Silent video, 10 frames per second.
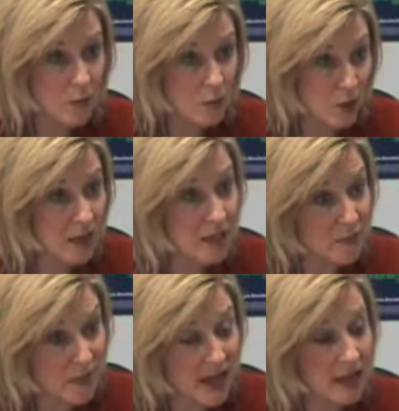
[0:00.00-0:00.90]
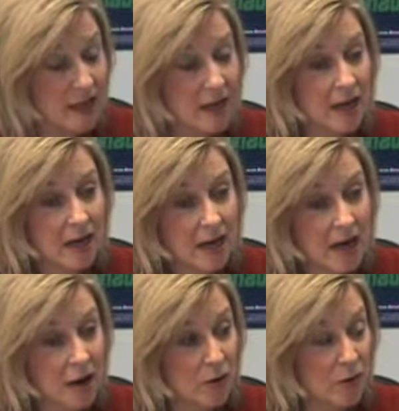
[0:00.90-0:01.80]
work to make
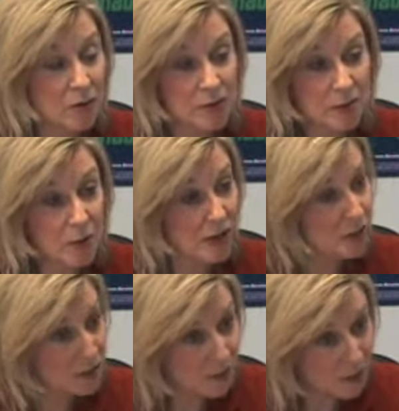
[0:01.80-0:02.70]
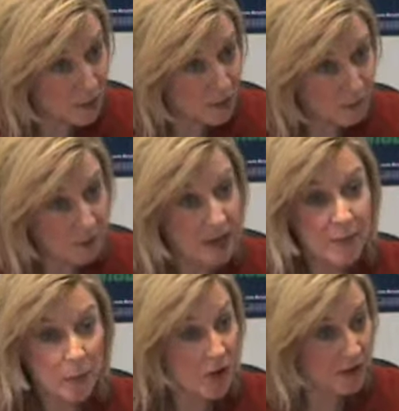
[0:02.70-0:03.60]
our rules more uniform,
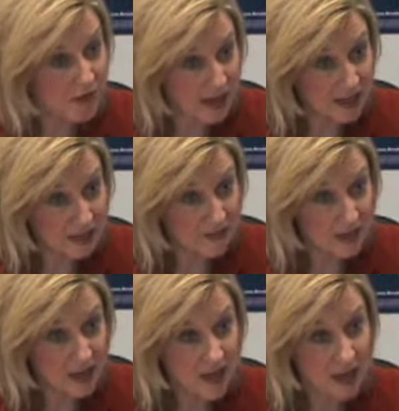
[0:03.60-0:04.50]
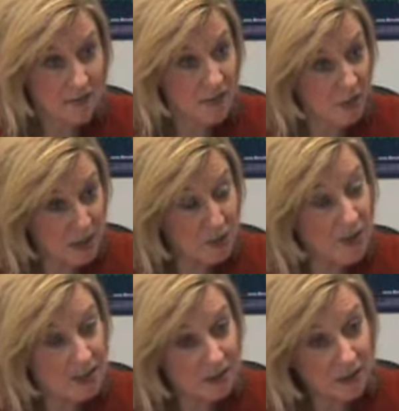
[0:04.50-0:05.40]
more effective for the people we
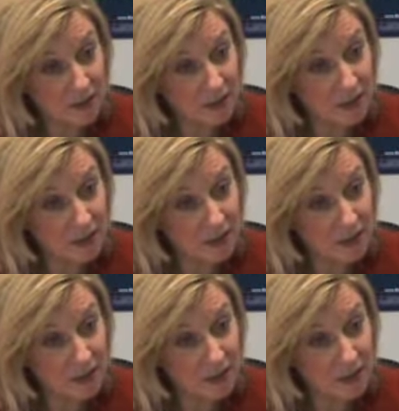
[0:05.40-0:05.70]
serve.